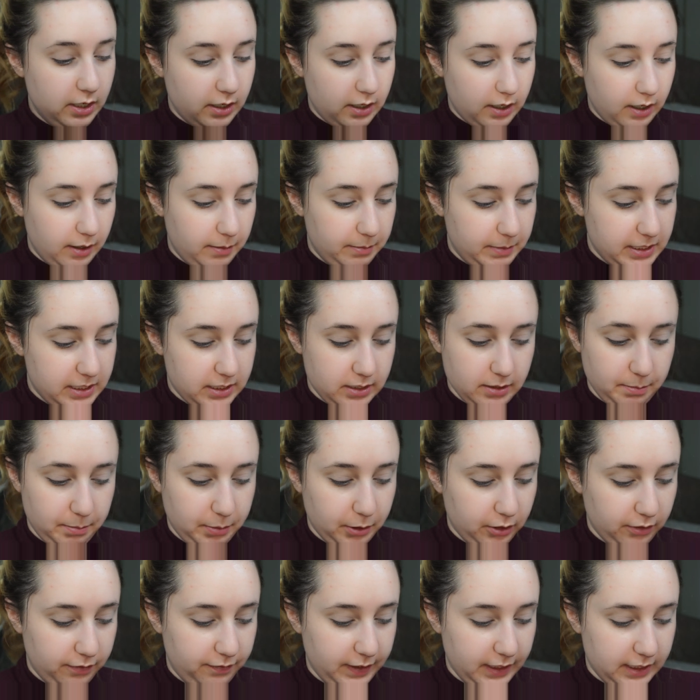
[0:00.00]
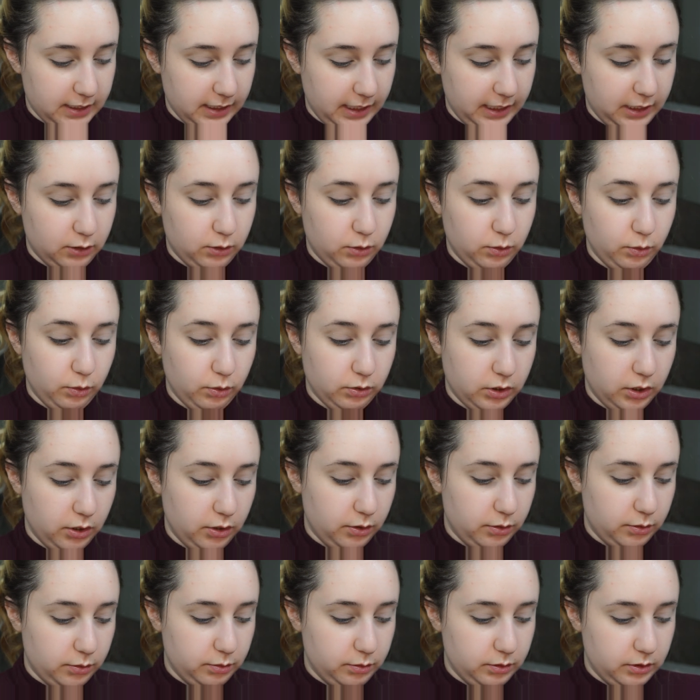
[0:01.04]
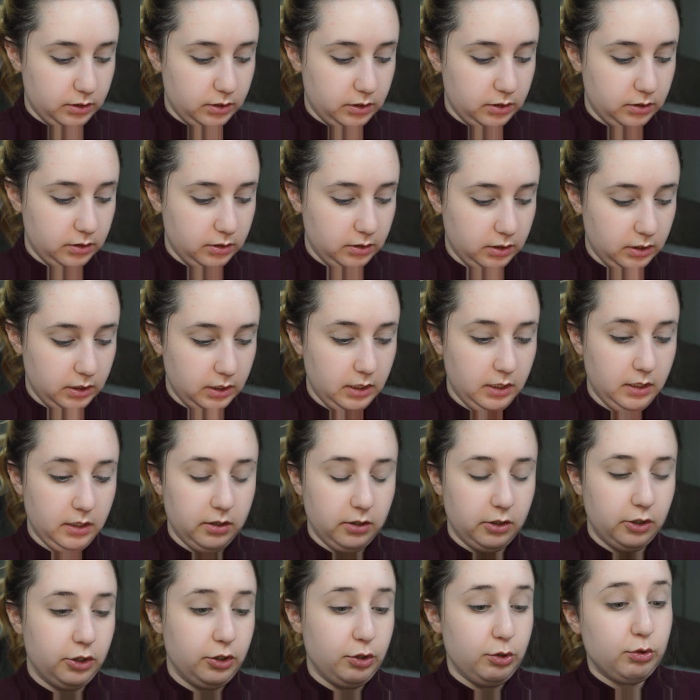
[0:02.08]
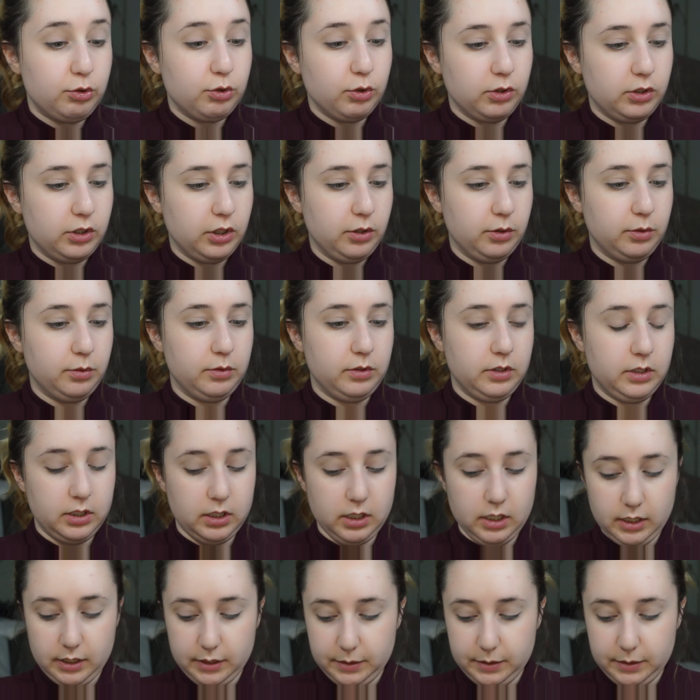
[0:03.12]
It's the perfect like cool toned or neutral toned